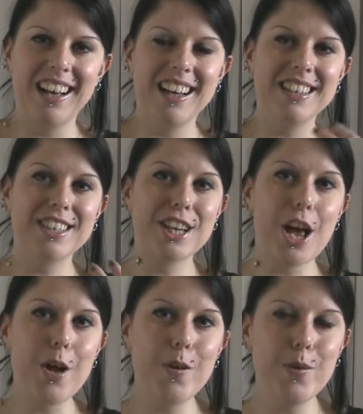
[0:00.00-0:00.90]

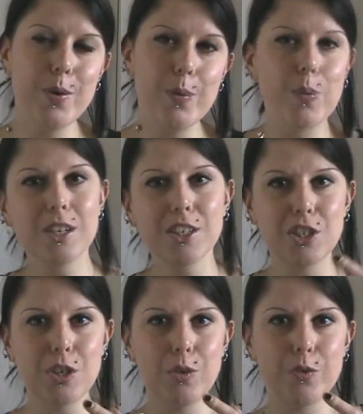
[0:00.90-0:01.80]
So once
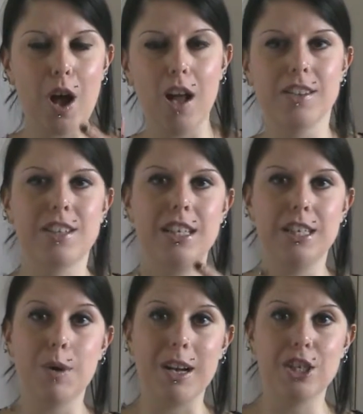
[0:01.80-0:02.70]
you've answered these
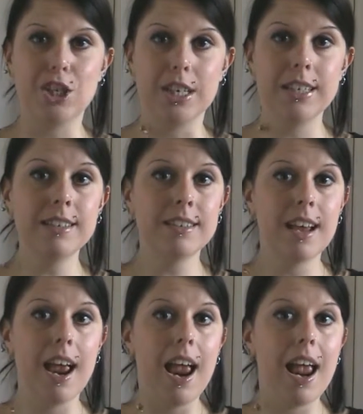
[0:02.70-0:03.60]
questions,
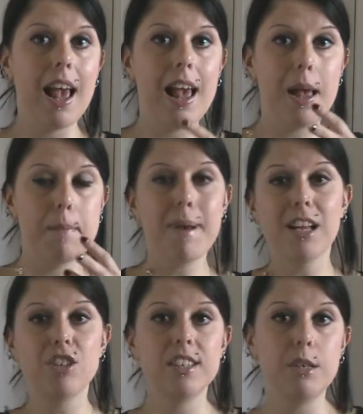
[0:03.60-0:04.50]
it
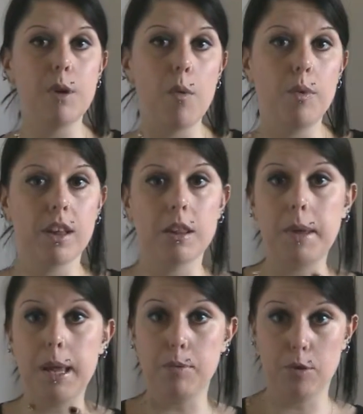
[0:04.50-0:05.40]
matches you up with other
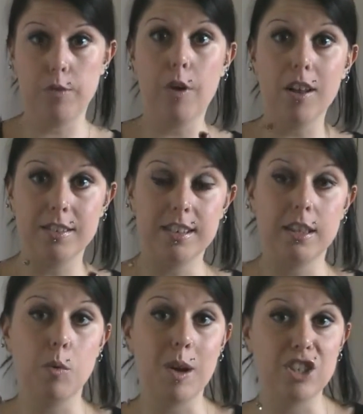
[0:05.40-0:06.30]
people that have answered the
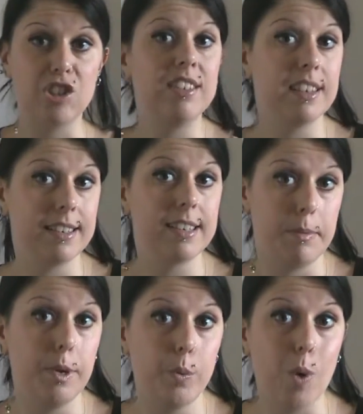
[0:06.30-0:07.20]
questions in a
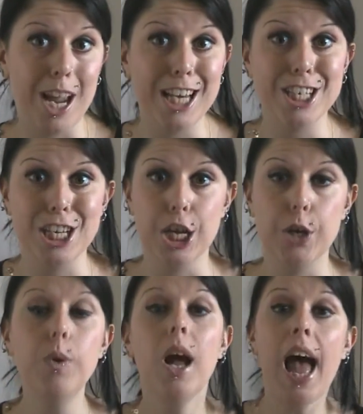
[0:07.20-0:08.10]
similar way to
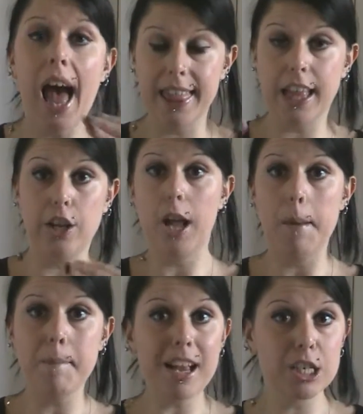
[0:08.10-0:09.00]
you, and then you get a
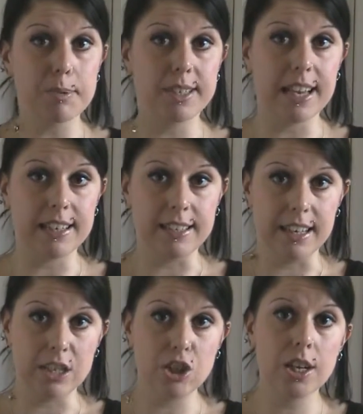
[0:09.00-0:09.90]
match
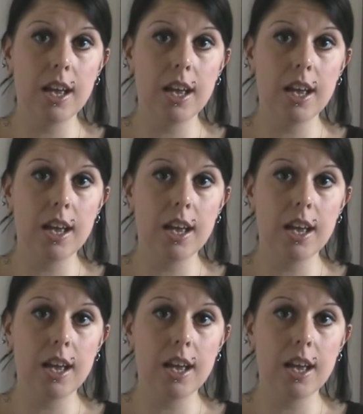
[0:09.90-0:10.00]
percentage.